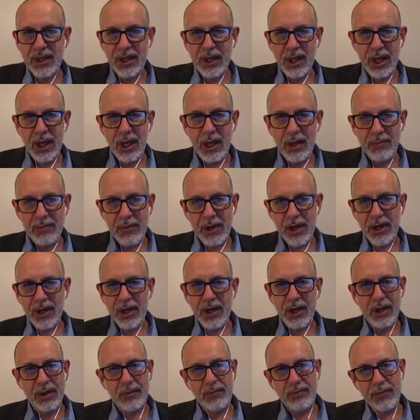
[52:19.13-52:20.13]

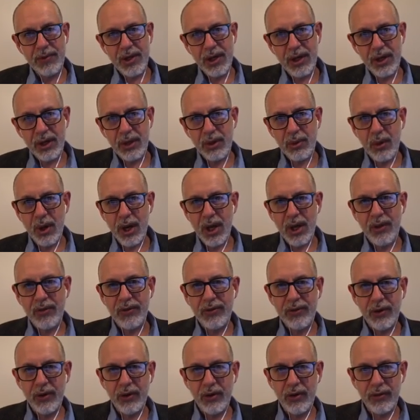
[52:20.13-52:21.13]
There are quite a
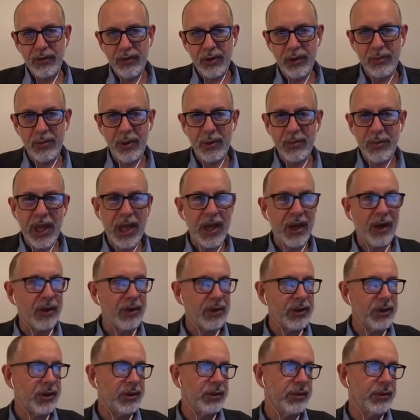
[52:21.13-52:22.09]
few of them about.